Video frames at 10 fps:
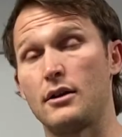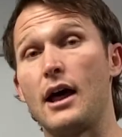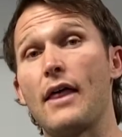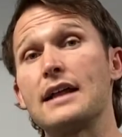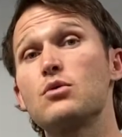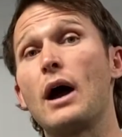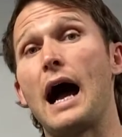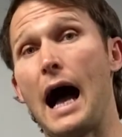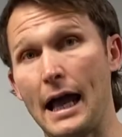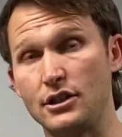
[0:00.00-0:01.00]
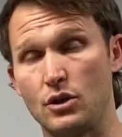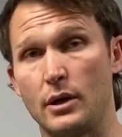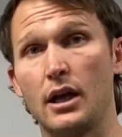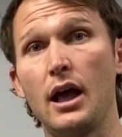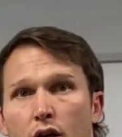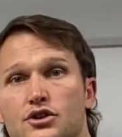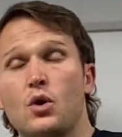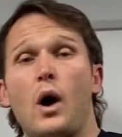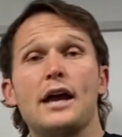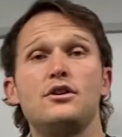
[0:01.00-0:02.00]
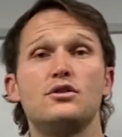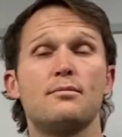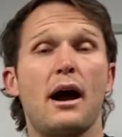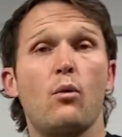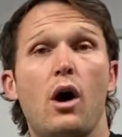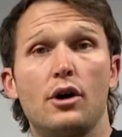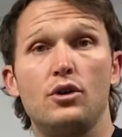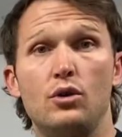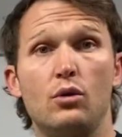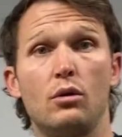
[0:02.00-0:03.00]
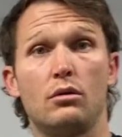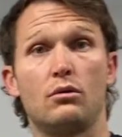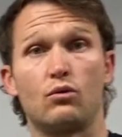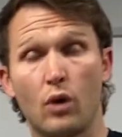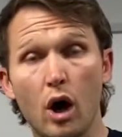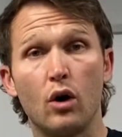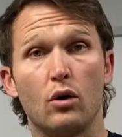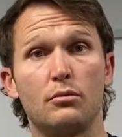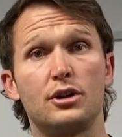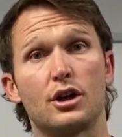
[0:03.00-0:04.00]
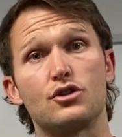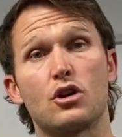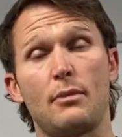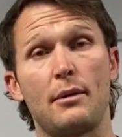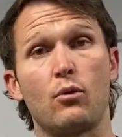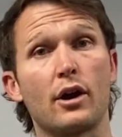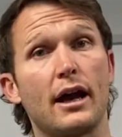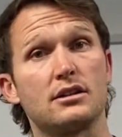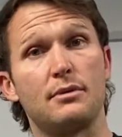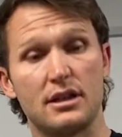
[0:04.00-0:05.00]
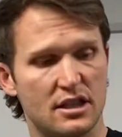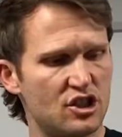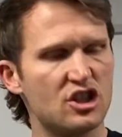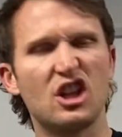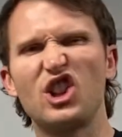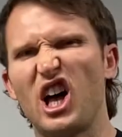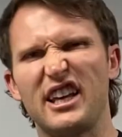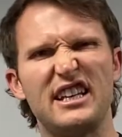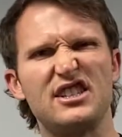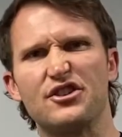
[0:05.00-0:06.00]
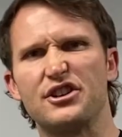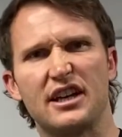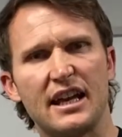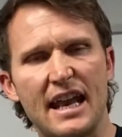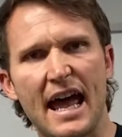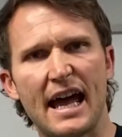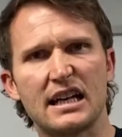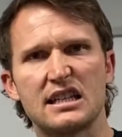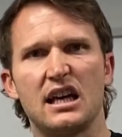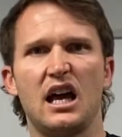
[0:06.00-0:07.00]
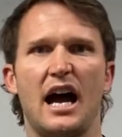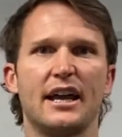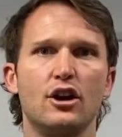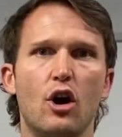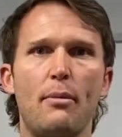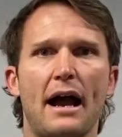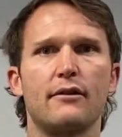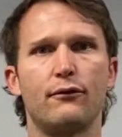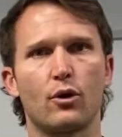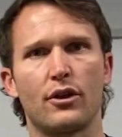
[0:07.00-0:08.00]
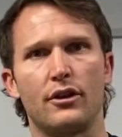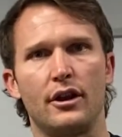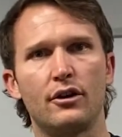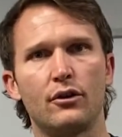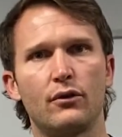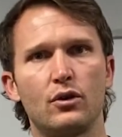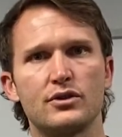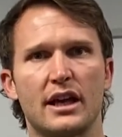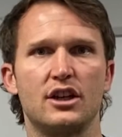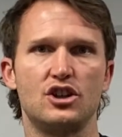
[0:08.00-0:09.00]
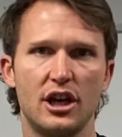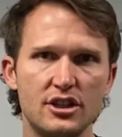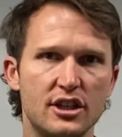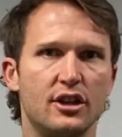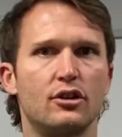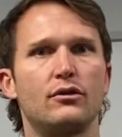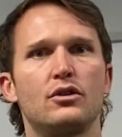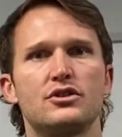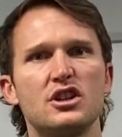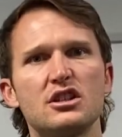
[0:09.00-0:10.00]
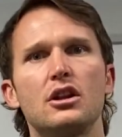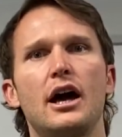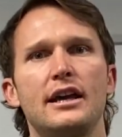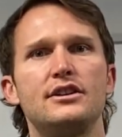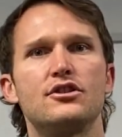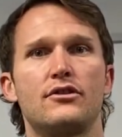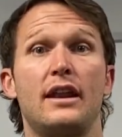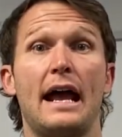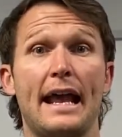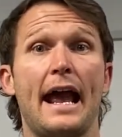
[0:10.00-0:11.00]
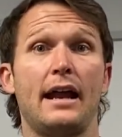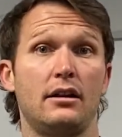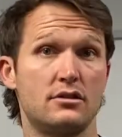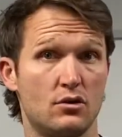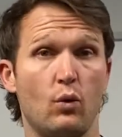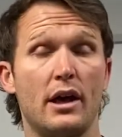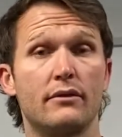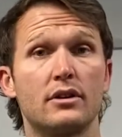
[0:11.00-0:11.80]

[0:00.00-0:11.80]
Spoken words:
Now that's why I do it. So I use my Wahoo Roam to control my workouts because it's just a lot easier to connect. I can go back and forth on the intervals. I can change the intervals just a lot easier than I can in Zwift.